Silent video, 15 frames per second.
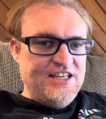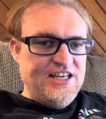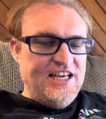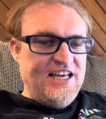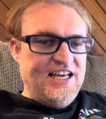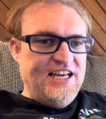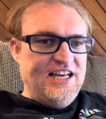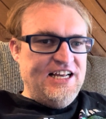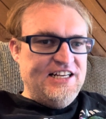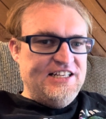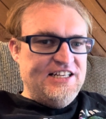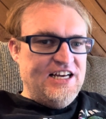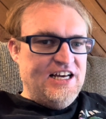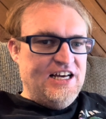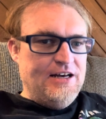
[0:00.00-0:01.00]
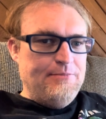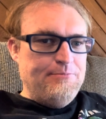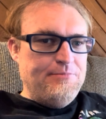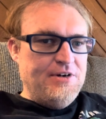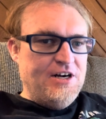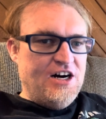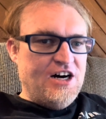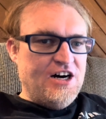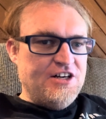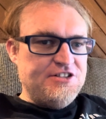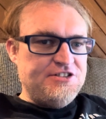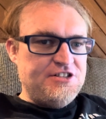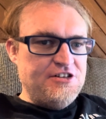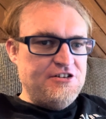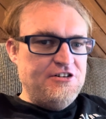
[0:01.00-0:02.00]
And um
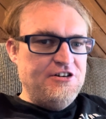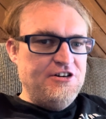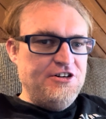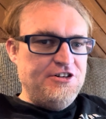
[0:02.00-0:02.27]
also